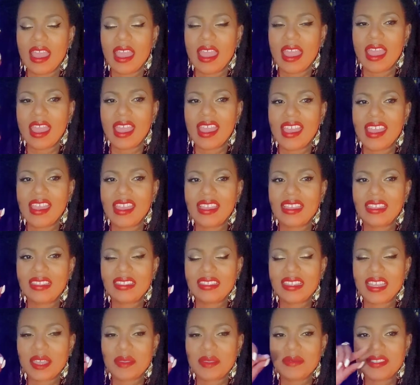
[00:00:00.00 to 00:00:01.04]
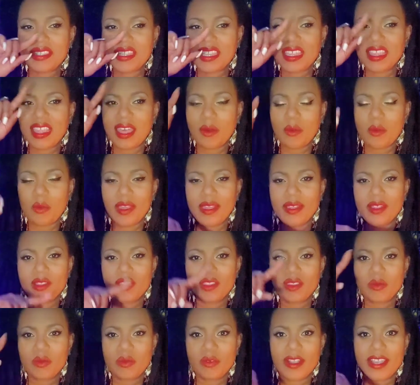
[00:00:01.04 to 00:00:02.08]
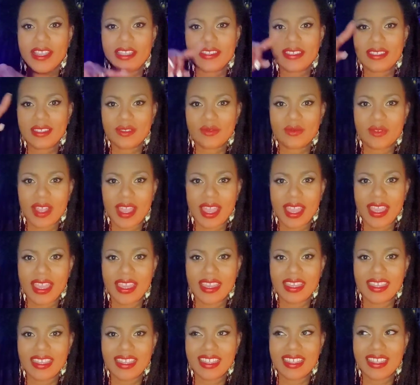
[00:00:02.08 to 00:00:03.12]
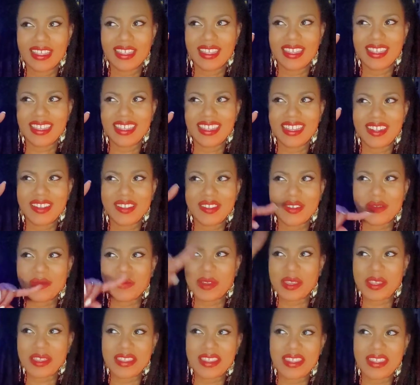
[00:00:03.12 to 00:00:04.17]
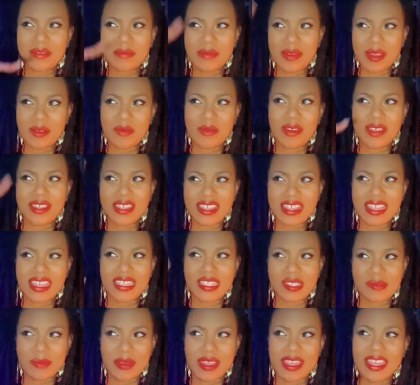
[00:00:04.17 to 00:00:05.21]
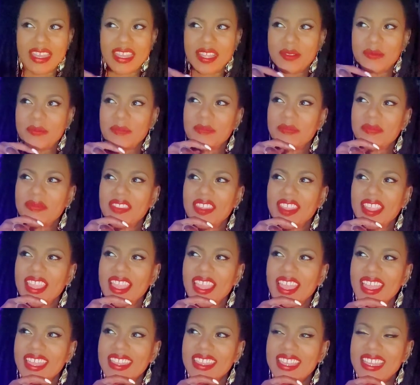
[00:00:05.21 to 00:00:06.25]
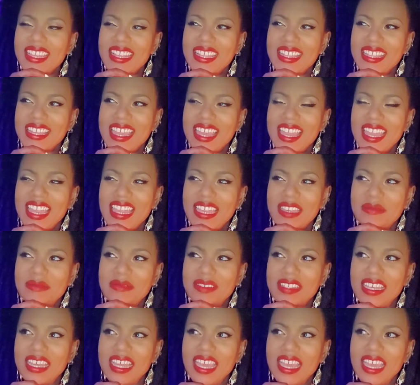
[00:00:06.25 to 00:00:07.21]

And I'm seeing that wheel on the price is right. You know, the wheel, the big wheel that they spin at the end of the game.